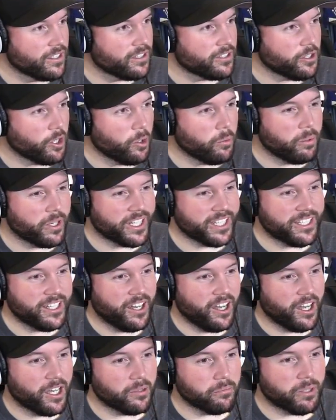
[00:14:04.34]
Nobody
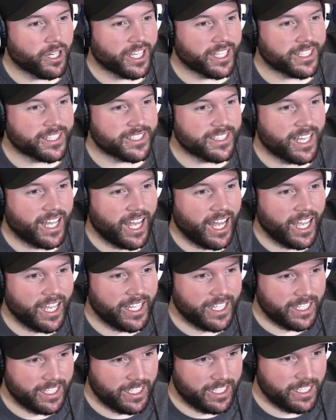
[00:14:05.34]
on, but I can tie
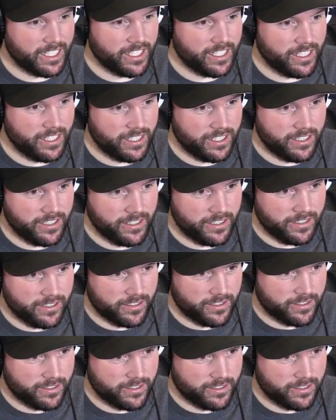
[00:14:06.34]
it.